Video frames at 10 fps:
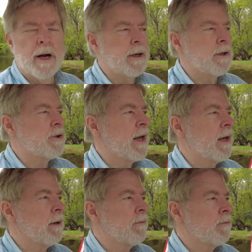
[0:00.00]
trying to
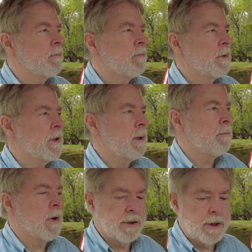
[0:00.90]
stay, keep
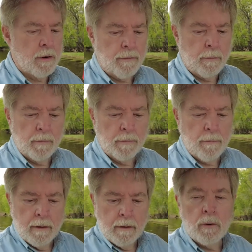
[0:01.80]
myself from
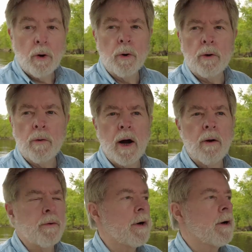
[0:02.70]
going
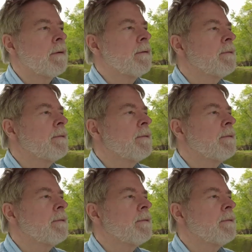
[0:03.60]
aground here.